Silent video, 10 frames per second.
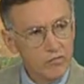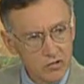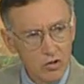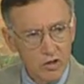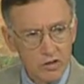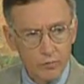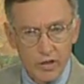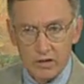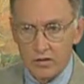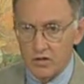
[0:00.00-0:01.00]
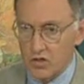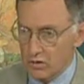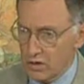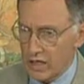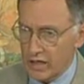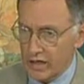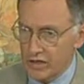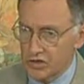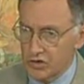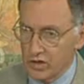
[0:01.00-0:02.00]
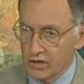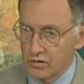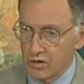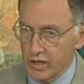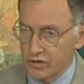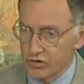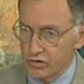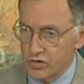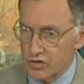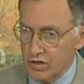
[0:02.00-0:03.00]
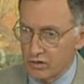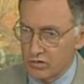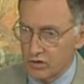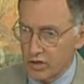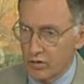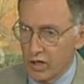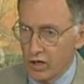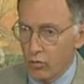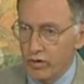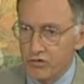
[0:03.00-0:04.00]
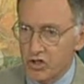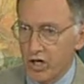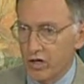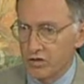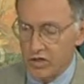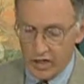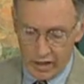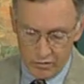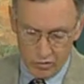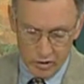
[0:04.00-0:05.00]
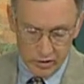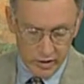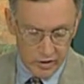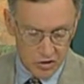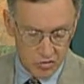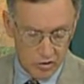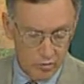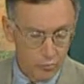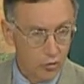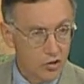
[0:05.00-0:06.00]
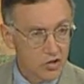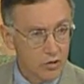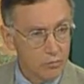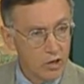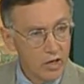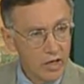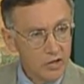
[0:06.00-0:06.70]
We've talked about this a lot, actually, in the lectures that we've shared together on the history of Buddhism.